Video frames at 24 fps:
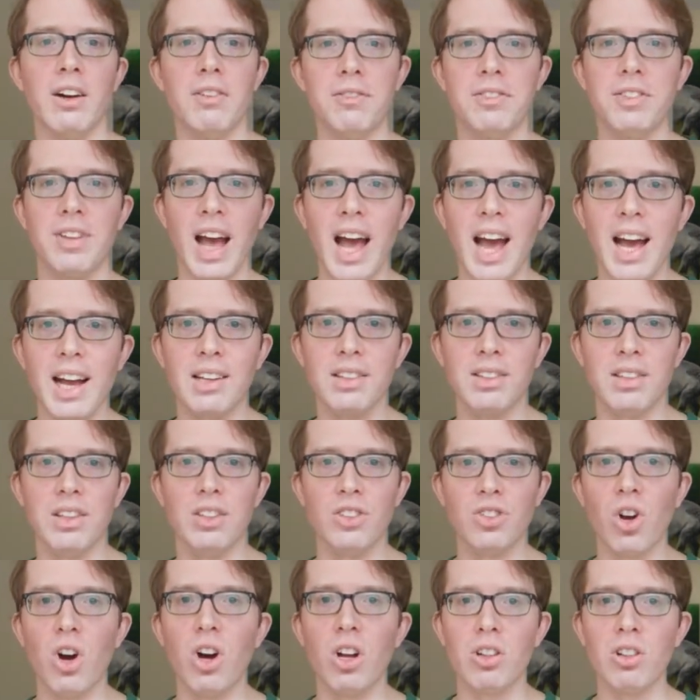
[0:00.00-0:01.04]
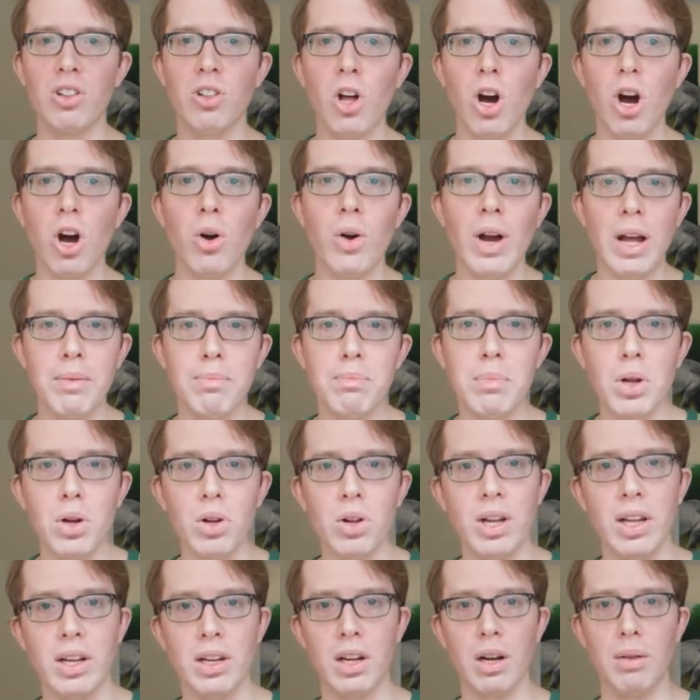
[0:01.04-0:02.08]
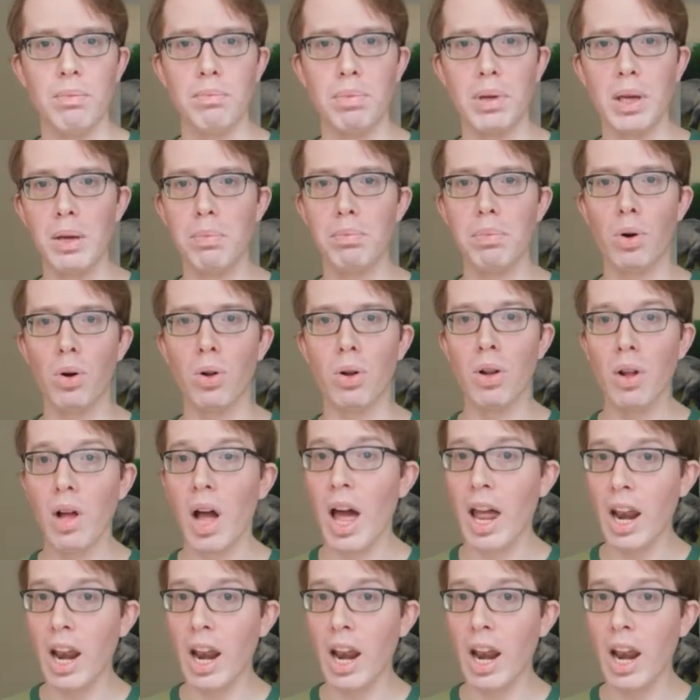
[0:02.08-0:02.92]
of taxes on low and middle income people.